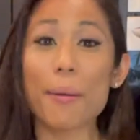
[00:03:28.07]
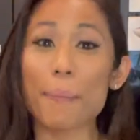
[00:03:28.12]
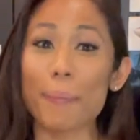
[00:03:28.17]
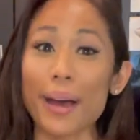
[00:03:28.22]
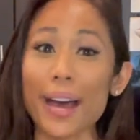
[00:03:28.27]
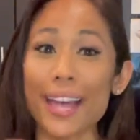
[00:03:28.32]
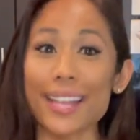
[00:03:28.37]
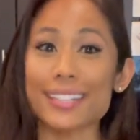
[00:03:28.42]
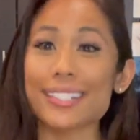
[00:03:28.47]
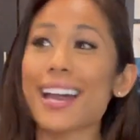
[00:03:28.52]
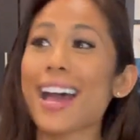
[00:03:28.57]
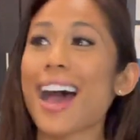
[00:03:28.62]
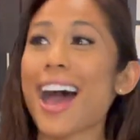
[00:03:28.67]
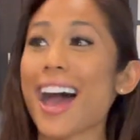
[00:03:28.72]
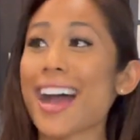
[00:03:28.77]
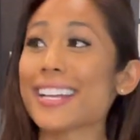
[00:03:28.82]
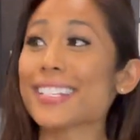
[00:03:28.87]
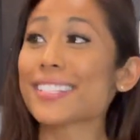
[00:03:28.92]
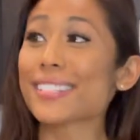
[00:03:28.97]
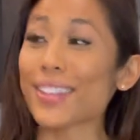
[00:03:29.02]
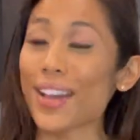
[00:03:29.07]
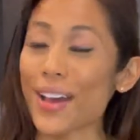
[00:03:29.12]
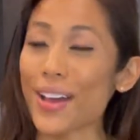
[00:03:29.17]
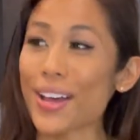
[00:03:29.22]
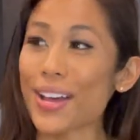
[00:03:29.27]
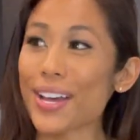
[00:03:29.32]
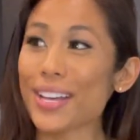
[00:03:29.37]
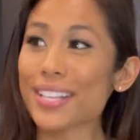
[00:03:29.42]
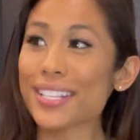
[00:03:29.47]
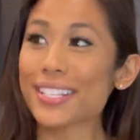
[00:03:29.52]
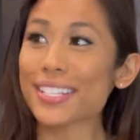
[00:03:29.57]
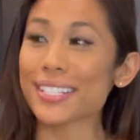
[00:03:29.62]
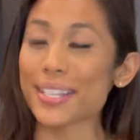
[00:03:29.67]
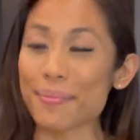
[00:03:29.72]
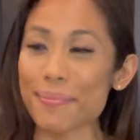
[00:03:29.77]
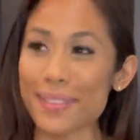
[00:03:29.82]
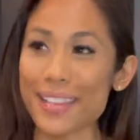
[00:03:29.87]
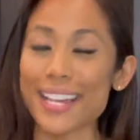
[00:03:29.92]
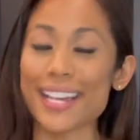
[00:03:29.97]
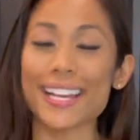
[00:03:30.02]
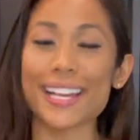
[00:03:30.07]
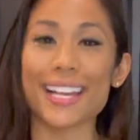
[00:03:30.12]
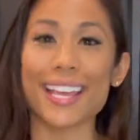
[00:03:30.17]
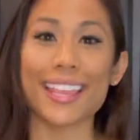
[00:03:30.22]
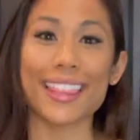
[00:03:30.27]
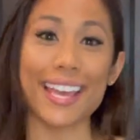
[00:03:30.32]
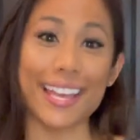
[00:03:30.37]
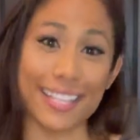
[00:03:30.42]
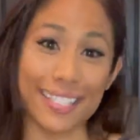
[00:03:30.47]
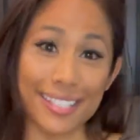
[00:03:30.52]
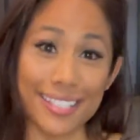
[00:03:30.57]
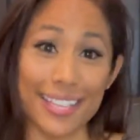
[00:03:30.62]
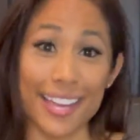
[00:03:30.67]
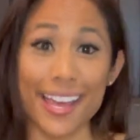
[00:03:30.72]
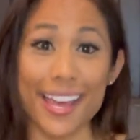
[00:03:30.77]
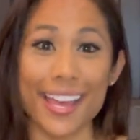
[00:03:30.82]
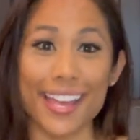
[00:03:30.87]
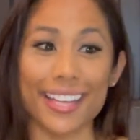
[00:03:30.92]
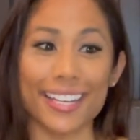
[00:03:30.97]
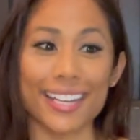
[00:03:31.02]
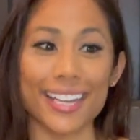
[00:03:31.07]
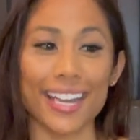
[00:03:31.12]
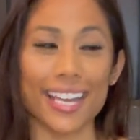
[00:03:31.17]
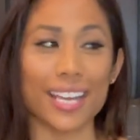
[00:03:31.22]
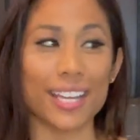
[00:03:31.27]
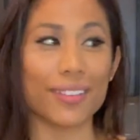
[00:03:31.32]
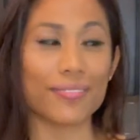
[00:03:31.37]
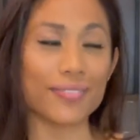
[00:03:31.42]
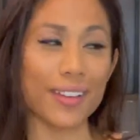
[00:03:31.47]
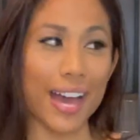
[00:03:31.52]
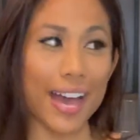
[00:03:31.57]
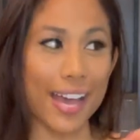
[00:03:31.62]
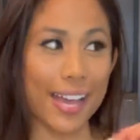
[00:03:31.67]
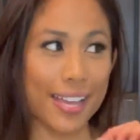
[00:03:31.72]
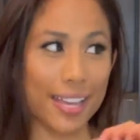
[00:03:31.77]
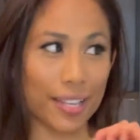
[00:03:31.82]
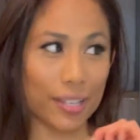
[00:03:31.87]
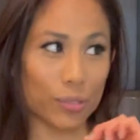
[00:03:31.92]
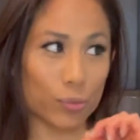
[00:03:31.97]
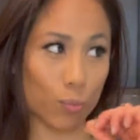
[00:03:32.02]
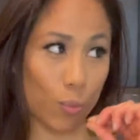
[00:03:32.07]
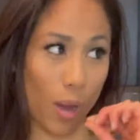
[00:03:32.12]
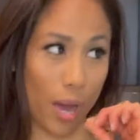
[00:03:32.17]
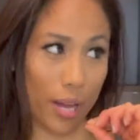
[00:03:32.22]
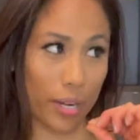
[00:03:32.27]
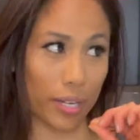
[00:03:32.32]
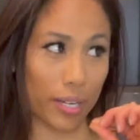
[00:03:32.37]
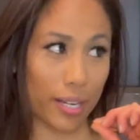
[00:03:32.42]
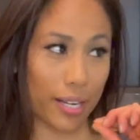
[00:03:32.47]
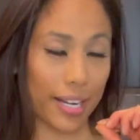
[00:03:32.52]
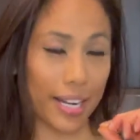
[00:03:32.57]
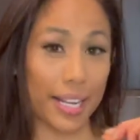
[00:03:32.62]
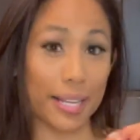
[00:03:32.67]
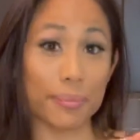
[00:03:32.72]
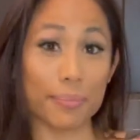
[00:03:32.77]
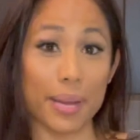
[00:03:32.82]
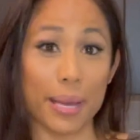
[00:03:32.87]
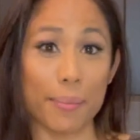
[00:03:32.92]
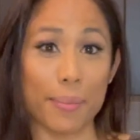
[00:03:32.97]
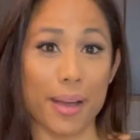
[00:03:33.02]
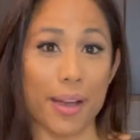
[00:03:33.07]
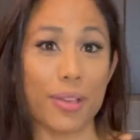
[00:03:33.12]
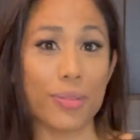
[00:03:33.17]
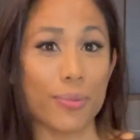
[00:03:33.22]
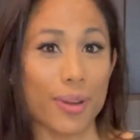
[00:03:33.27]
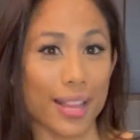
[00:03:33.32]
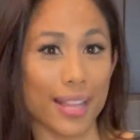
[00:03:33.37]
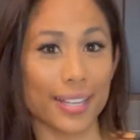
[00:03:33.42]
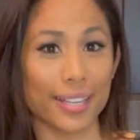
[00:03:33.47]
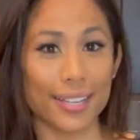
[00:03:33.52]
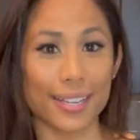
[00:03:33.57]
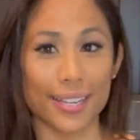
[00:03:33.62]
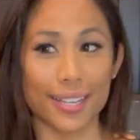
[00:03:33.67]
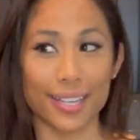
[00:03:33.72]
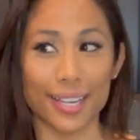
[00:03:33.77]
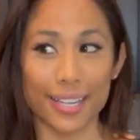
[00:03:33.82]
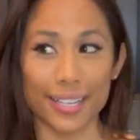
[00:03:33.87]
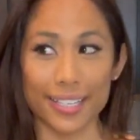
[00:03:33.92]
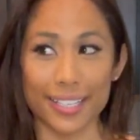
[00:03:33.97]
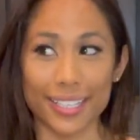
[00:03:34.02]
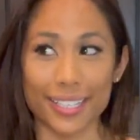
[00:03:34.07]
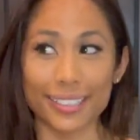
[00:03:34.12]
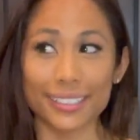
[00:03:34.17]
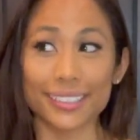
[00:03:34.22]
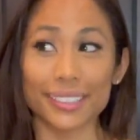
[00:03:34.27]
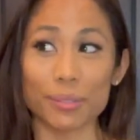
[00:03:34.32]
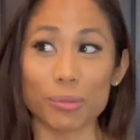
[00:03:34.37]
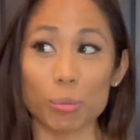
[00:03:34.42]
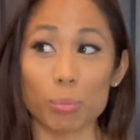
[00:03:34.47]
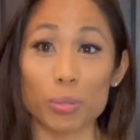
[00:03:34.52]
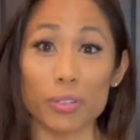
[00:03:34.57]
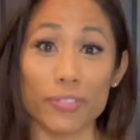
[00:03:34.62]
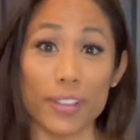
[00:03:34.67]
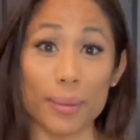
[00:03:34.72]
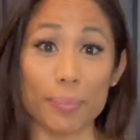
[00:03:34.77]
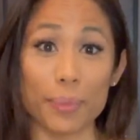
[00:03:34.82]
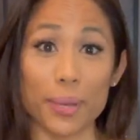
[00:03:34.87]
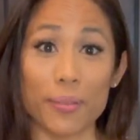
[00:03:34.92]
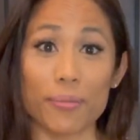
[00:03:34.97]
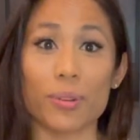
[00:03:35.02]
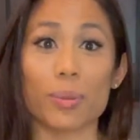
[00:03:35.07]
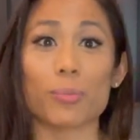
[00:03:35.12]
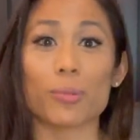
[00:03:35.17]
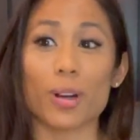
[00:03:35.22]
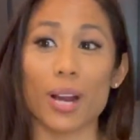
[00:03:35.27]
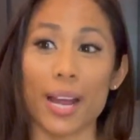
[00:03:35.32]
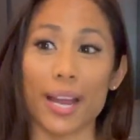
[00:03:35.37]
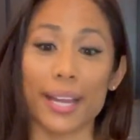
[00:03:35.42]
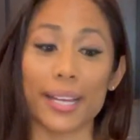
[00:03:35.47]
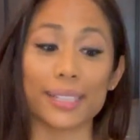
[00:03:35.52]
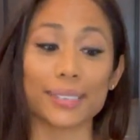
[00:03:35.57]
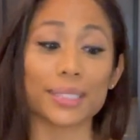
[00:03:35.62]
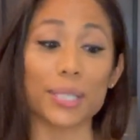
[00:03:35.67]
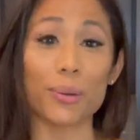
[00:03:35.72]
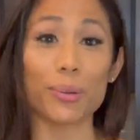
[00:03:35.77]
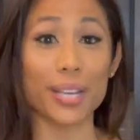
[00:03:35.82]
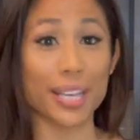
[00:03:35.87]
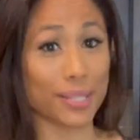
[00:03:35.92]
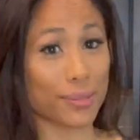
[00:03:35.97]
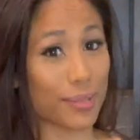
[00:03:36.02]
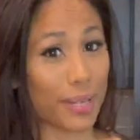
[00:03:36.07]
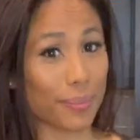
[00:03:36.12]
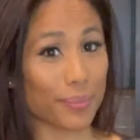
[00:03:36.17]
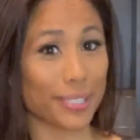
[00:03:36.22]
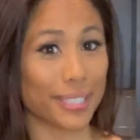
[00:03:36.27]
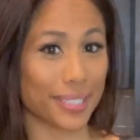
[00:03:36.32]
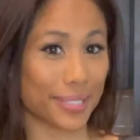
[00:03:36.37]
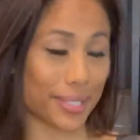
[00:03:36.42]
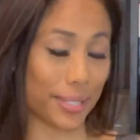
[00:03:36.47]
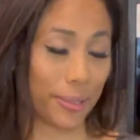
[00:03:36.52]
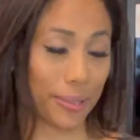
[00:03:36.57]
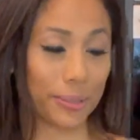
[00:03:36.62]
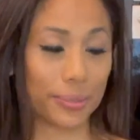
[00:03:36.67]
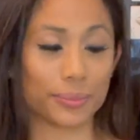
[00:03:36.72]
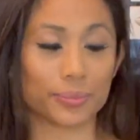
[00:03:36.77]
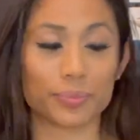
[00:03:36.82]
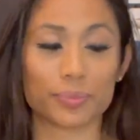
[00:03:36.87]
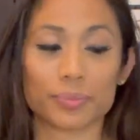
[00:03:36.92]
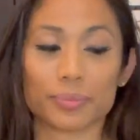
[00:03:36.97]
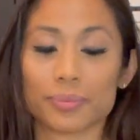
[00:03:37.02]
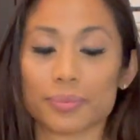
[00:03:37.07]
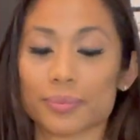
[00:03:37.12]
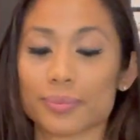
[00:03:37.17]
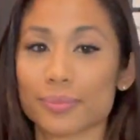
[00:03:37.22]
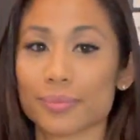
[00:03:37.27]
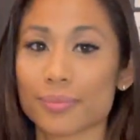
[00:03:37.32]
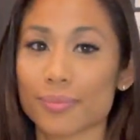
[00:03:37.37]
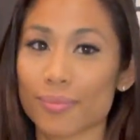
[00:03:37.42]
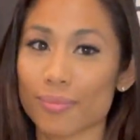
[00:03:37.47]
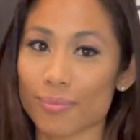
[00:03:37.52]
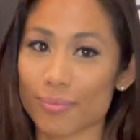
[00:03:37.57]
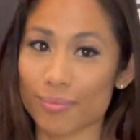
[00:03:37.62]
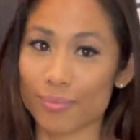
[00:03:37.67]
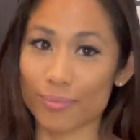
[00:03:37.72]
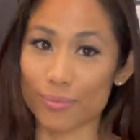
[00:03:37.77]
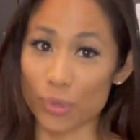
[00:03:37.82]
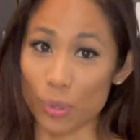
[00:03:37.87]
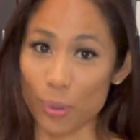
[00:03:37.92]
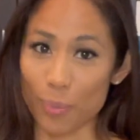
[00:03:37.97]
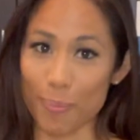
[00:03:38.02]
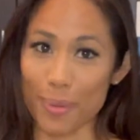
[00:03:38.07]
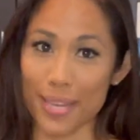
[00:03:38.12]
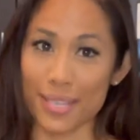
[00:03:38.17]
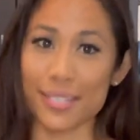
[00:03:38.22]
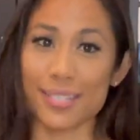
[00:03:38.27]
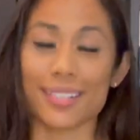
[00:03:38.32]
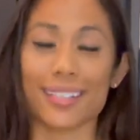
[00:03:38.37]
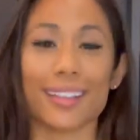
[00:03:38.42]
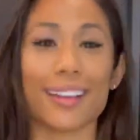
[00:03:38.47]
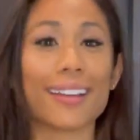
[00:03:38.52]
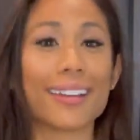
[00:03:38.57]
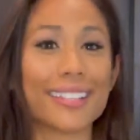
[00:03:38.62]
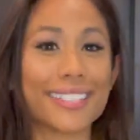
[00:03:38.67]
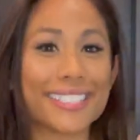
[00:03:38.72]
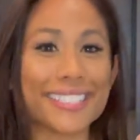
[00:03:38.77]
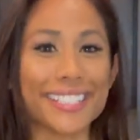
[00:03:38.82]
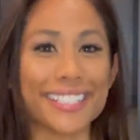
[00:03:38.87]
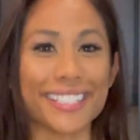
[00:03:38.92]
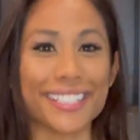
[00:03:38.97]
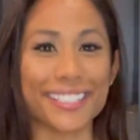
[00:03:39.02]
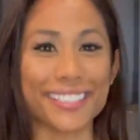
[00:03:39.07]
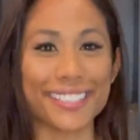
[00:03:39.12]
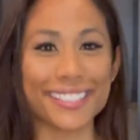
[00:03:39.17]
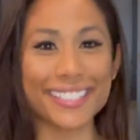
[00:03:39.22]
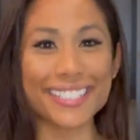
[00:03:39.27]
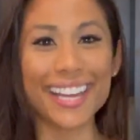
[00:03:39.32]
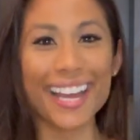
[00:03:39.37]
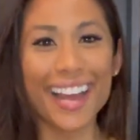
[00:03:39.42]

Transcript: But I saw something that said if I held water in my mouth while I cut onions, it will prevent me from crying. So guess what I'm gonna do? You betcha. Cheers.